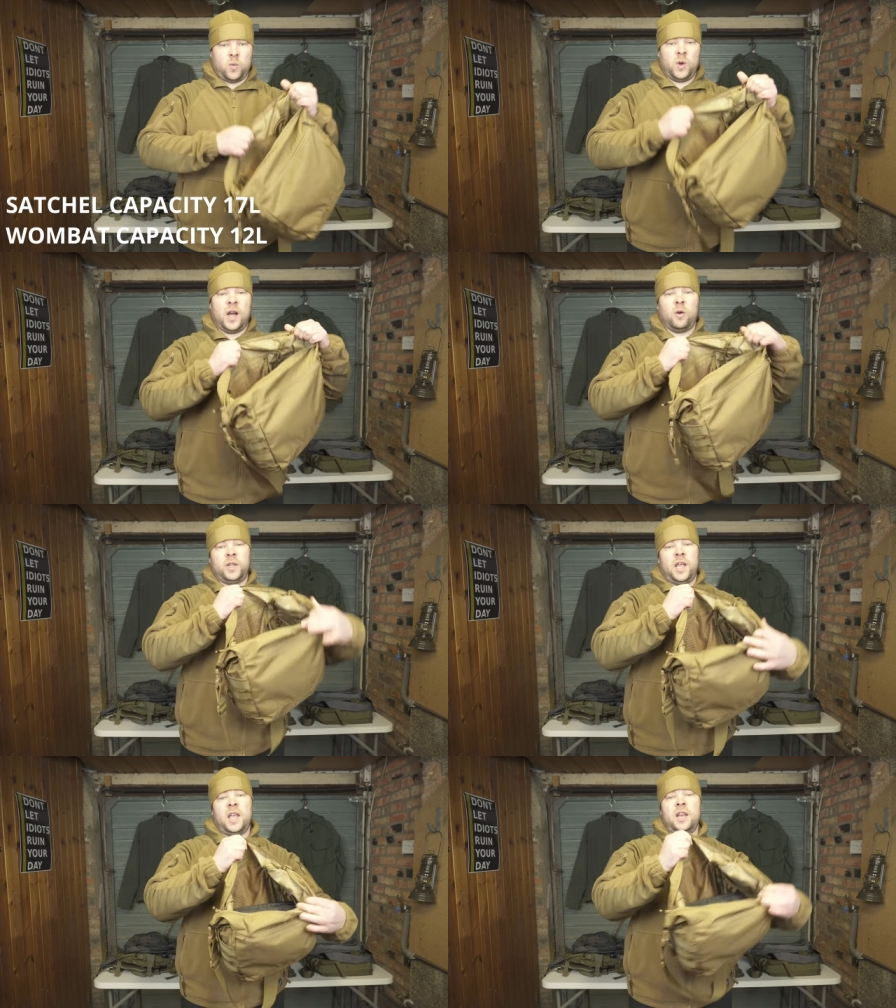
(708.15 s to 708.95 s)
without
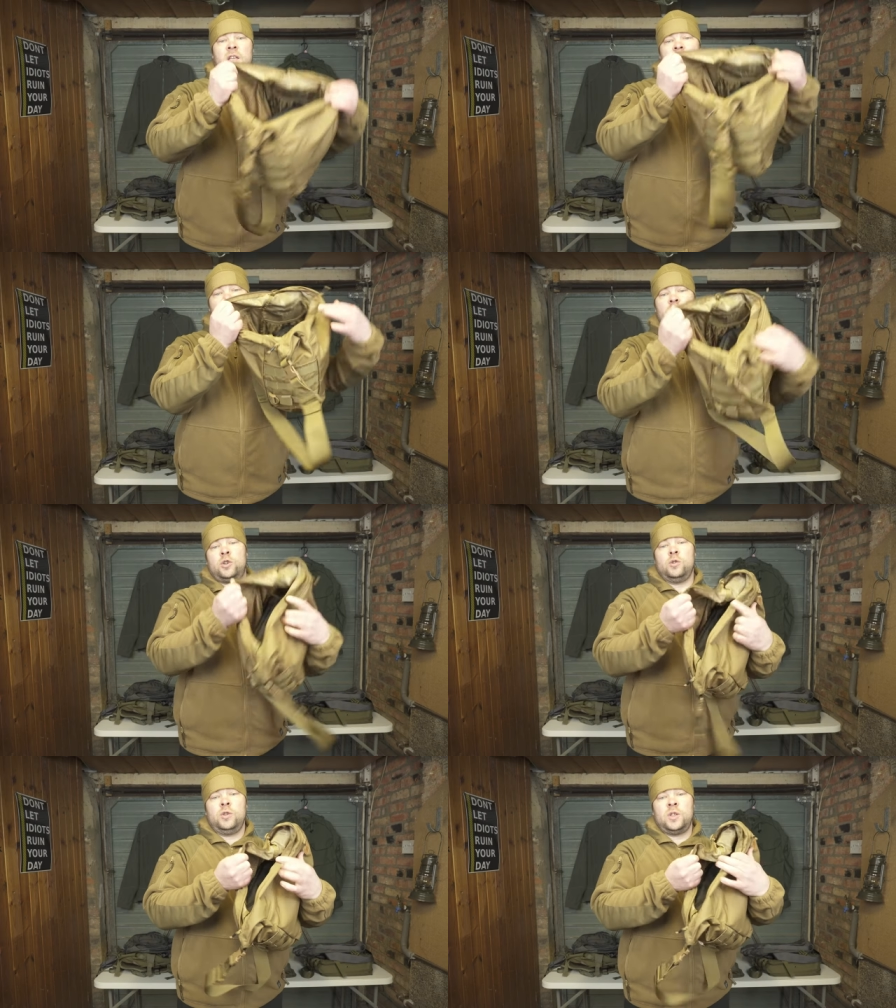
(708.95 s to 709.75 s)
any
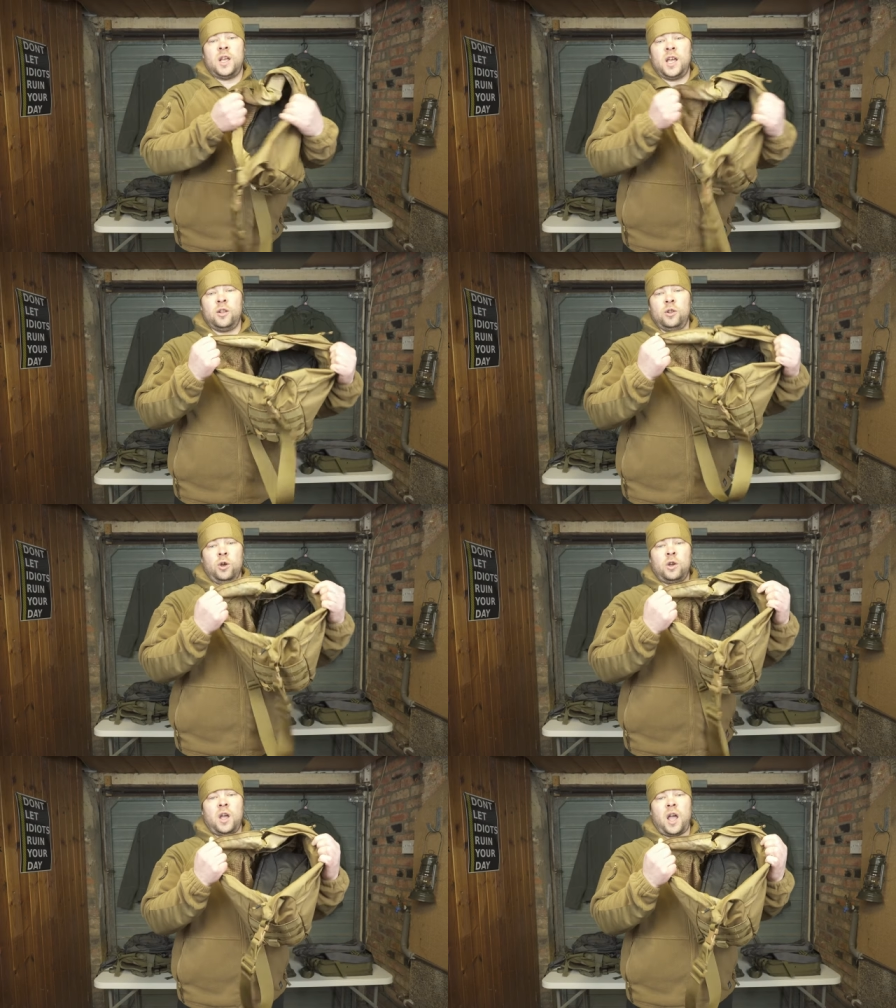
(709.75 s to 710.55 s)
issues, and
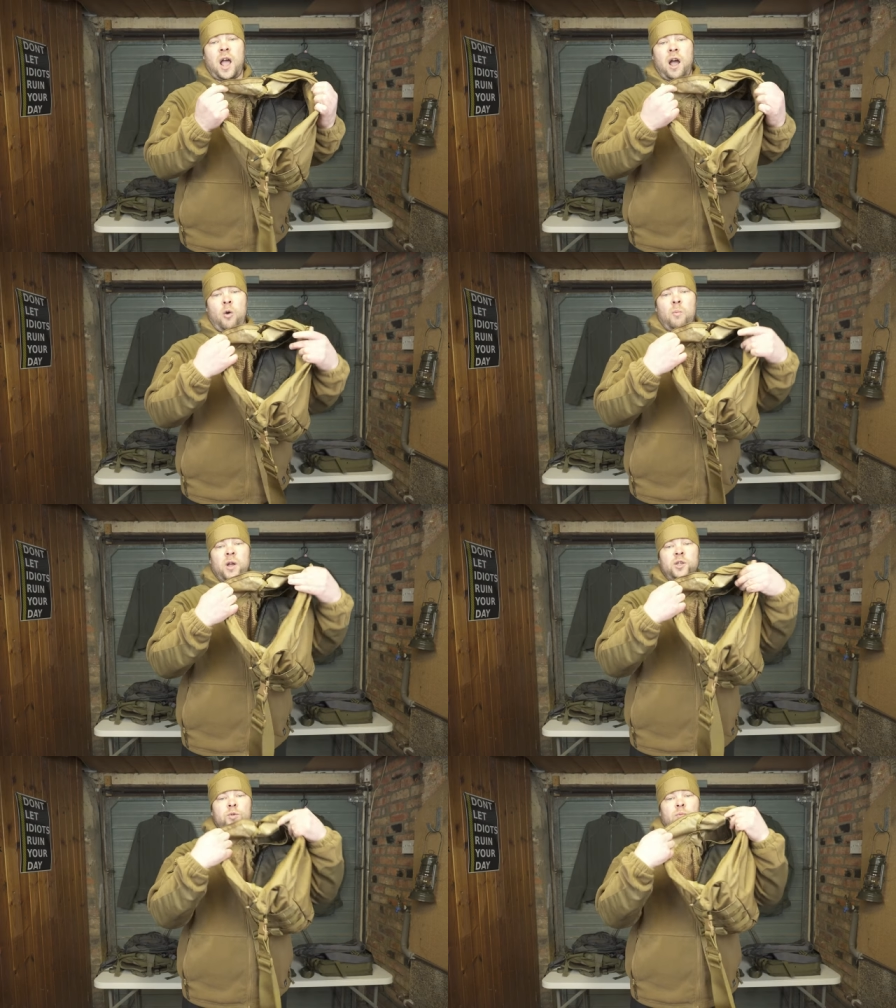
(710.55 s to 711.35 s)
look how
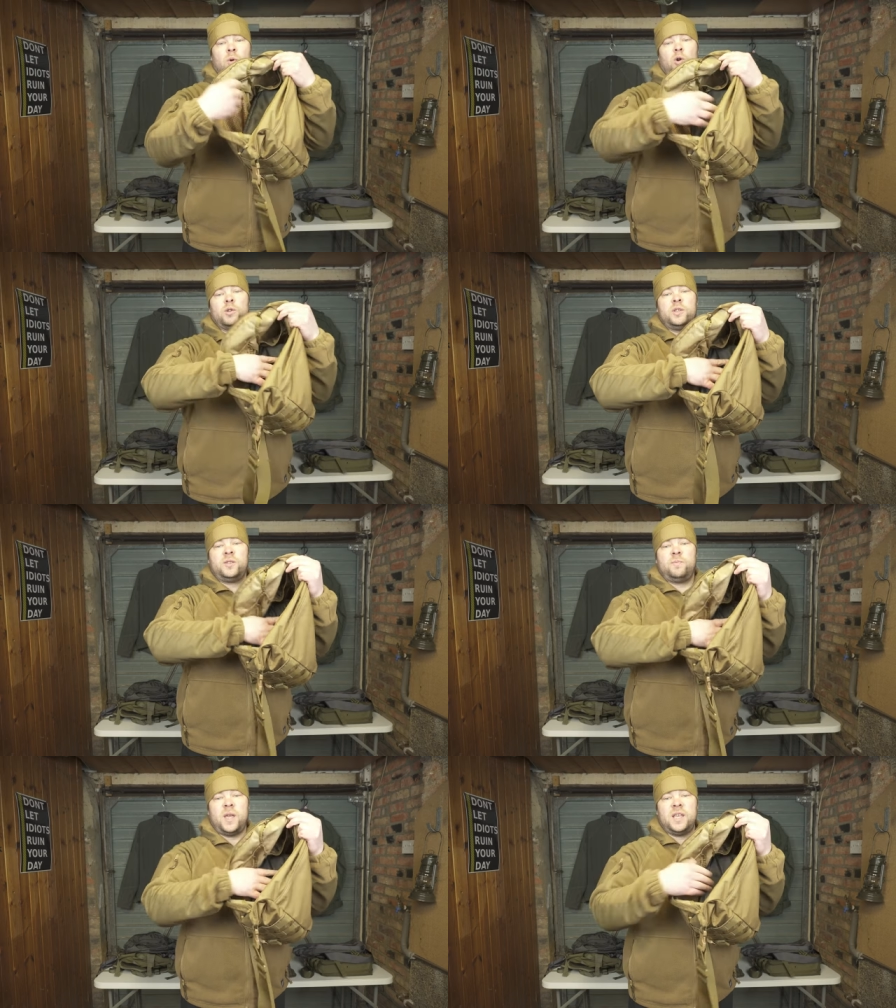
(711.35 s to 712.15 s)
much more
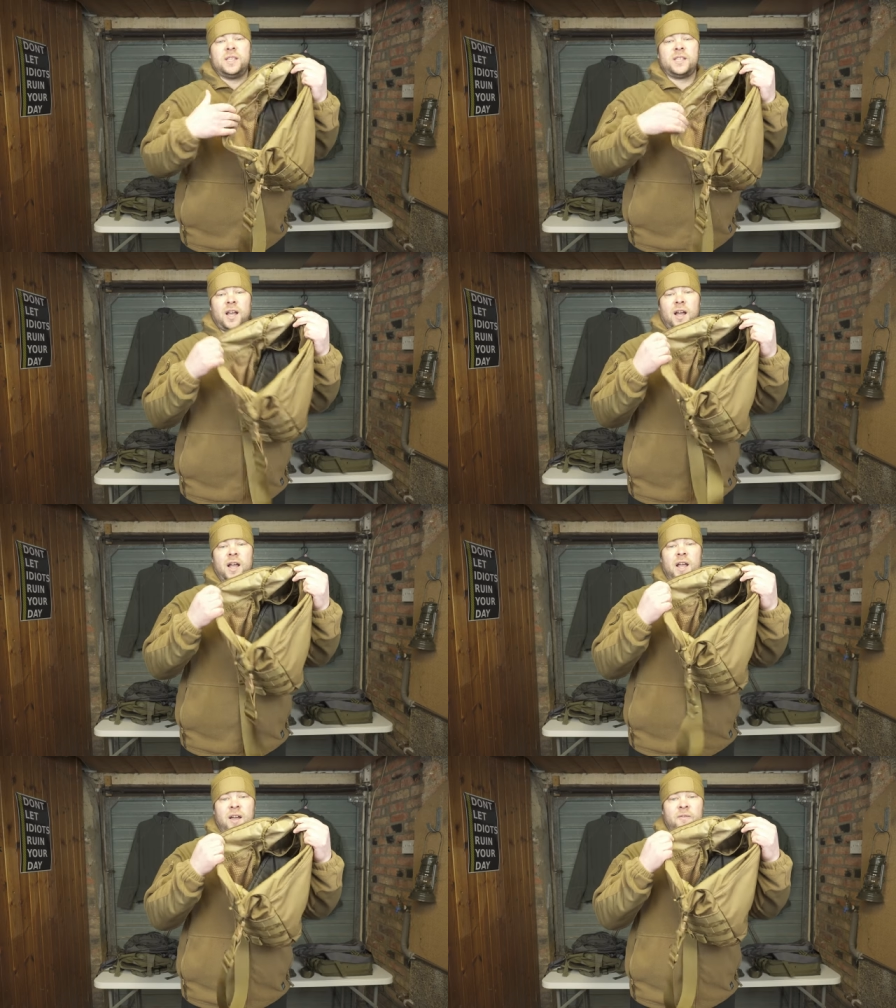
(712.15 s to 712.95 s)
space
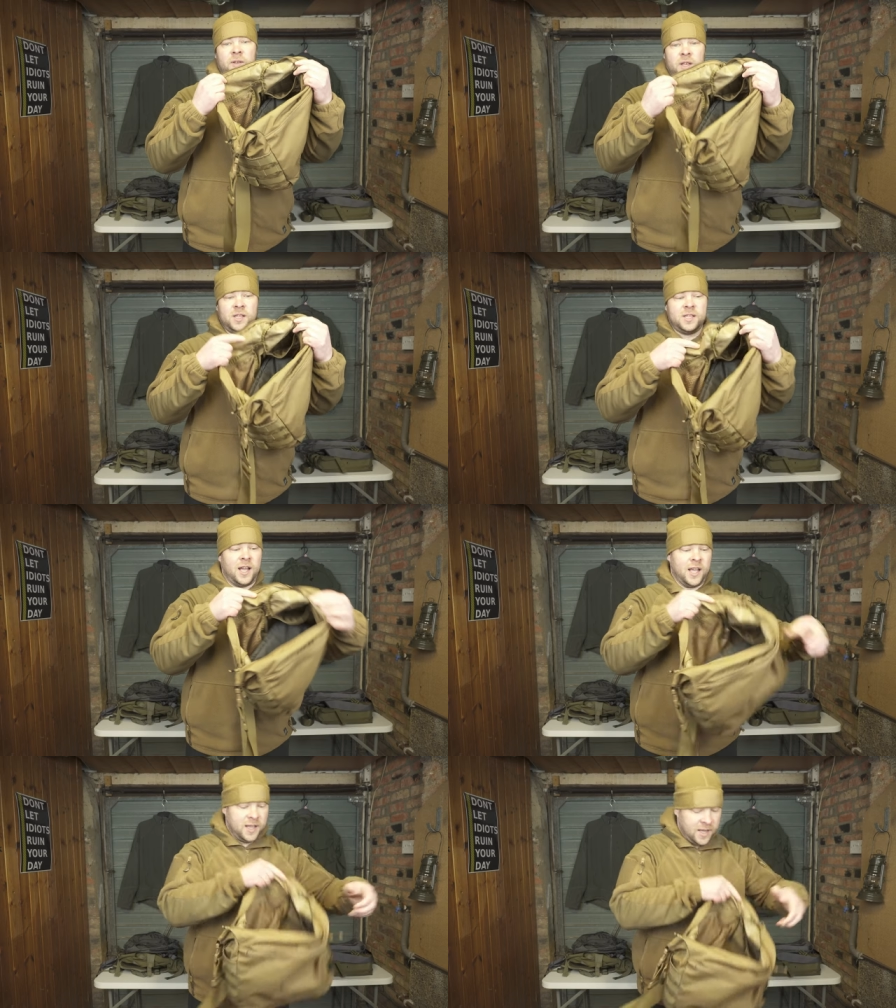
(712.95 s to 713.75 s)
I have
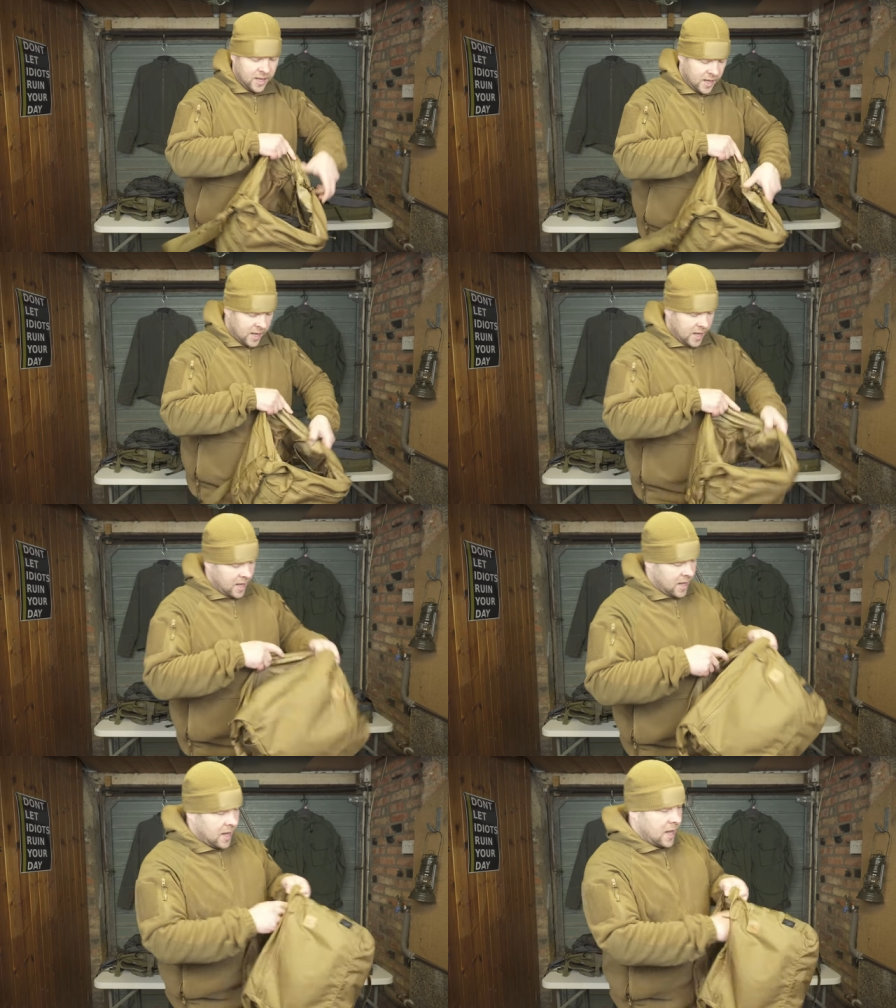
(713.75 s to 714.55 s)
inside.
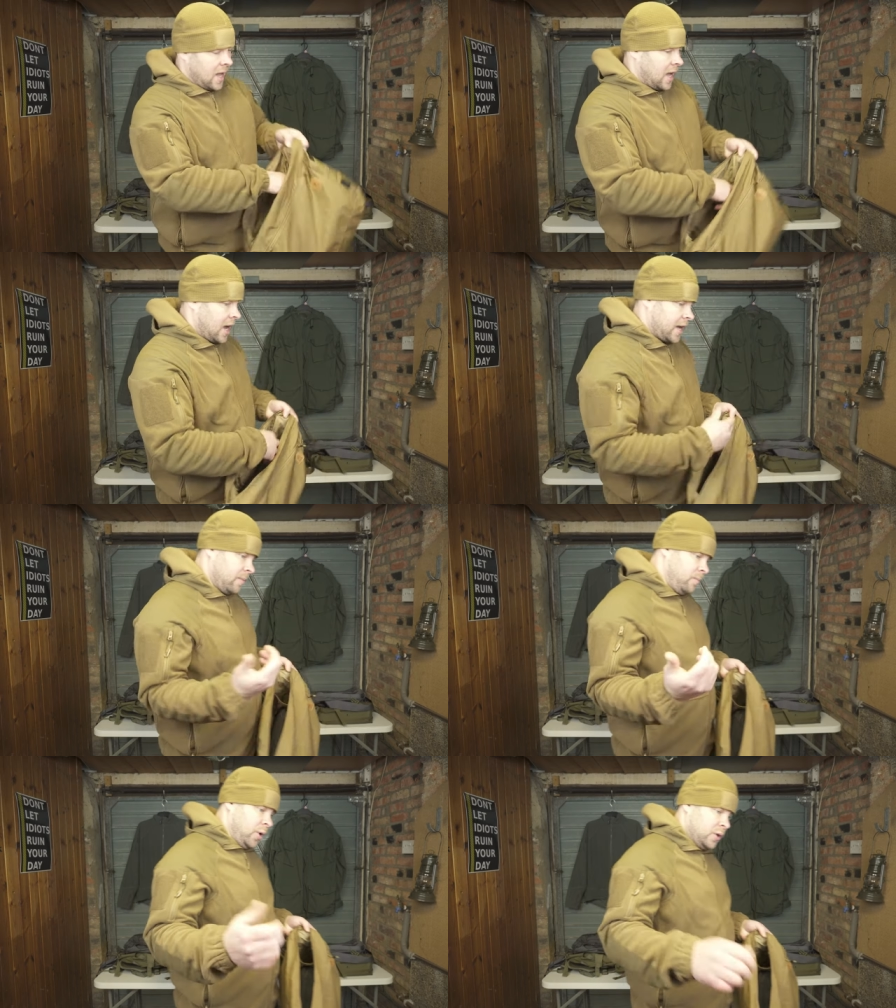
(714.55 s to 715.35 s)
I
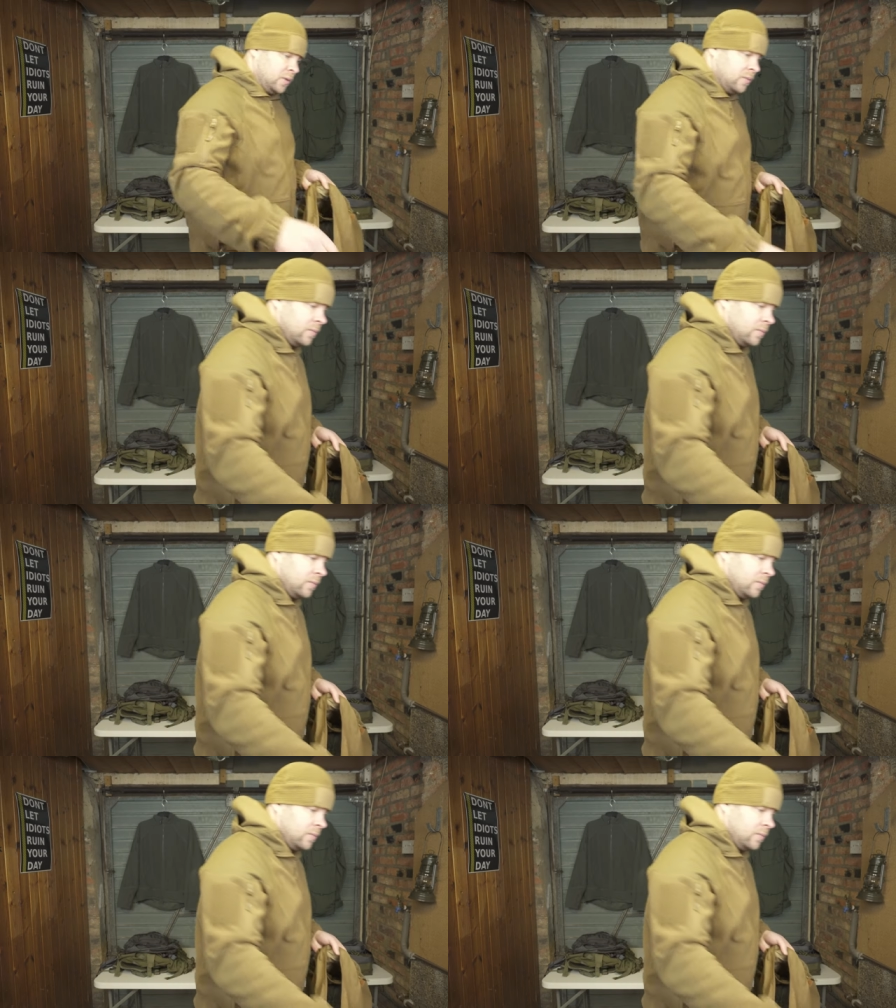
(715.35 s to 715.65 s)
can put